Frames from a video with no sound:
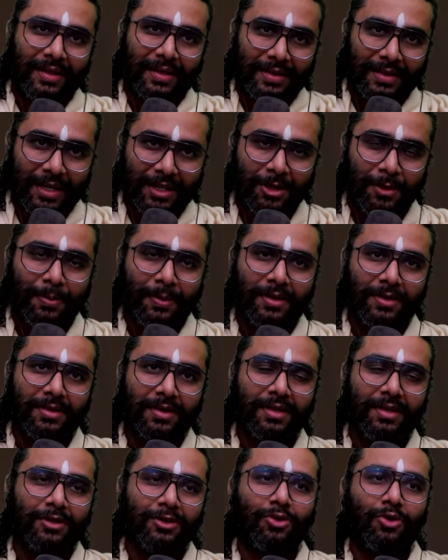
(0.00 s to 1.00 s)
such a
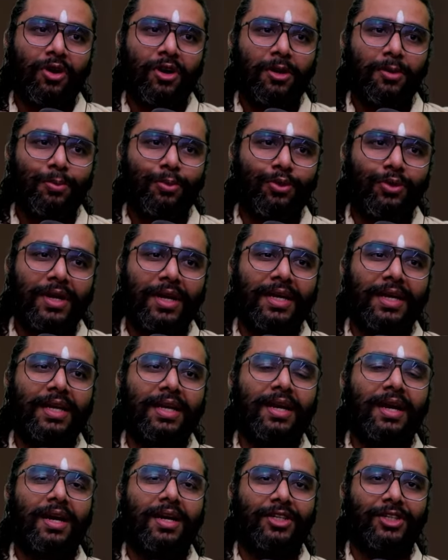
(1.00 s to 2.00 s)
person is called
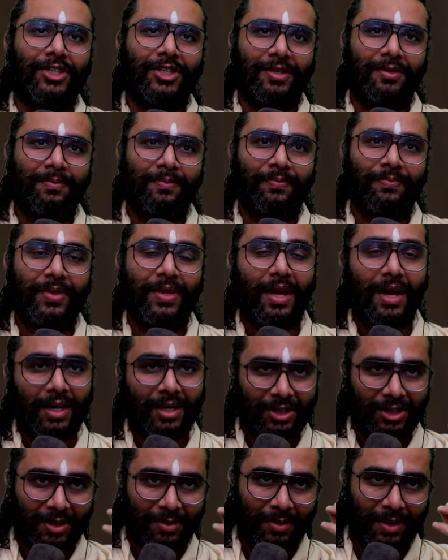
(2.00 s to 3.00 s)
Pundarikaksha.
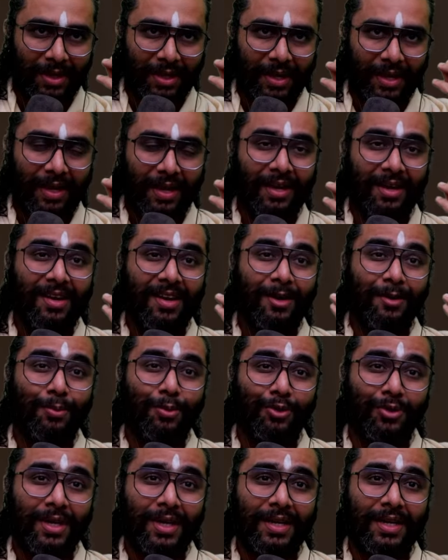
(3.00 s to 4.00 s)
Aksha meaning eye, and
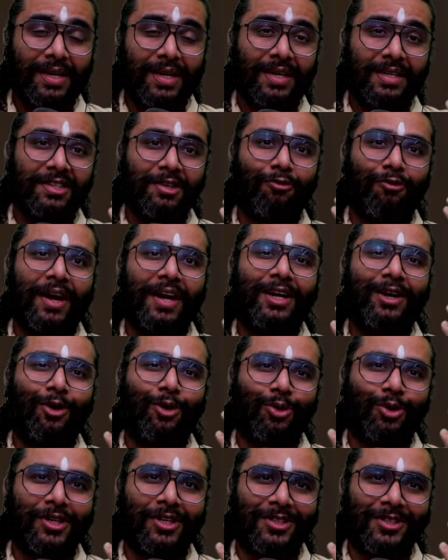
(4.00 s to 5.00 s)
Pundarika is a white
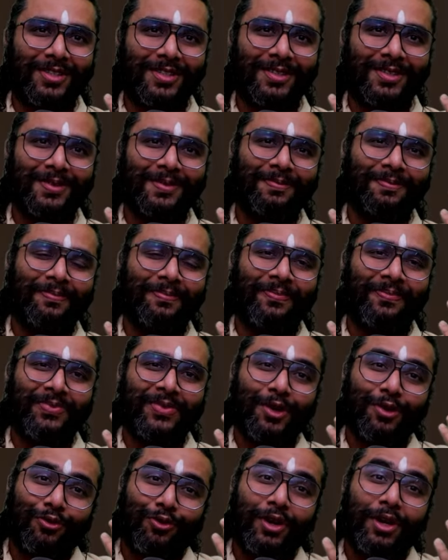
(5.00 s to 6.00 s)
lotus,
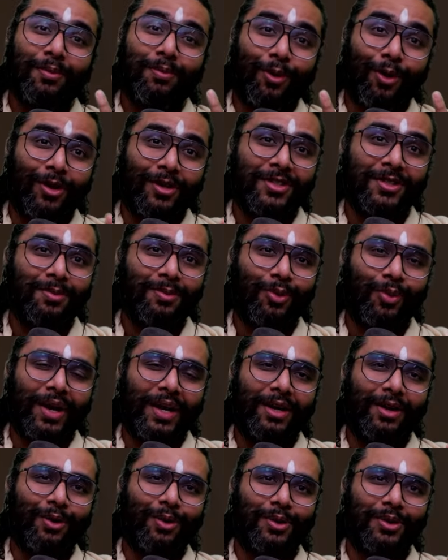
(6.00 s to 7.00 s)
fully blossomed
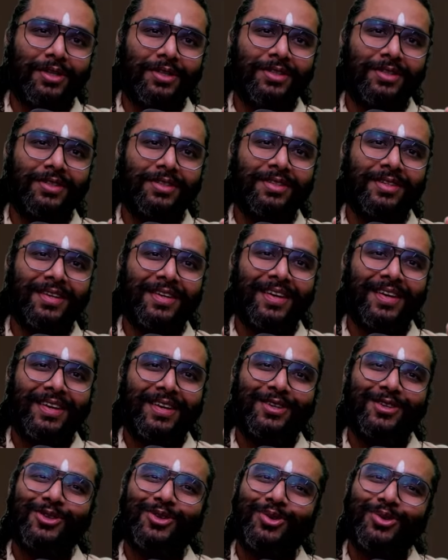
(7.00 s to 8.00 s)
white lotus.
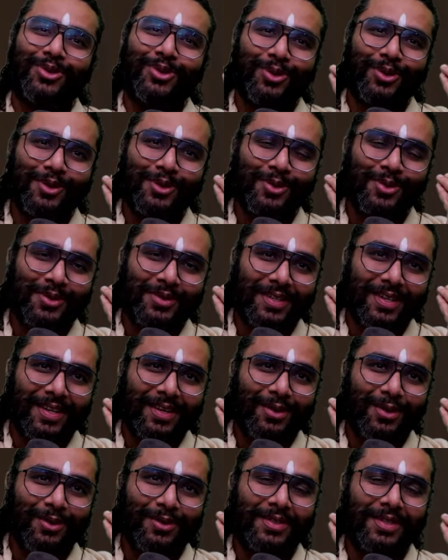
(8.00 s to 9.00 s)
So those
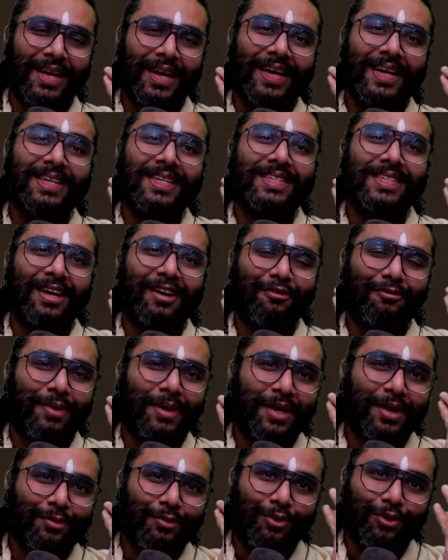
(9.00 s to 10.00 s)
whose eyes have
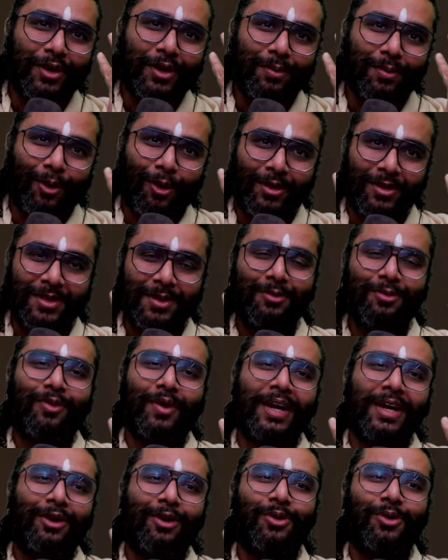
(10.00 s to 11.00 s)
become fully blossomed
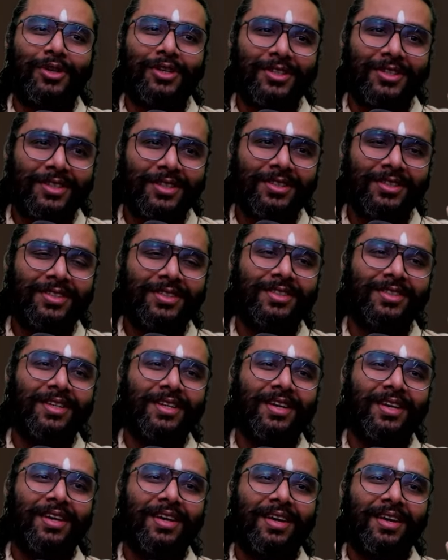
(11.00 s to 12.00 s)
white lotuses,
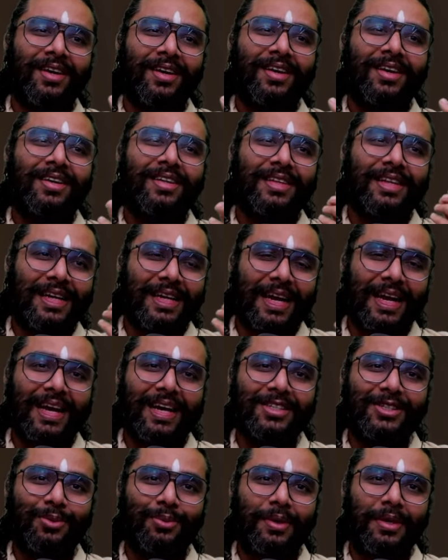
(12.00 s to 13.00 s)

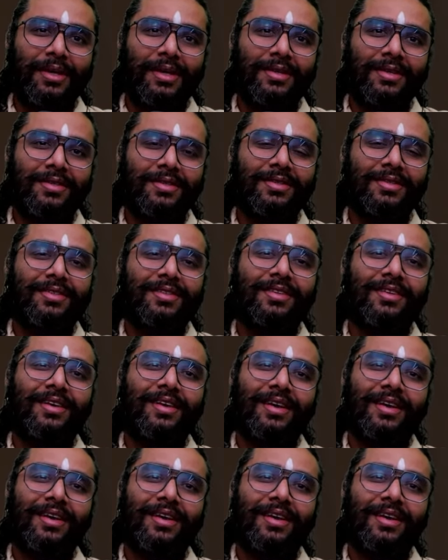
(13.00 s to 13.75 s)
realized beings,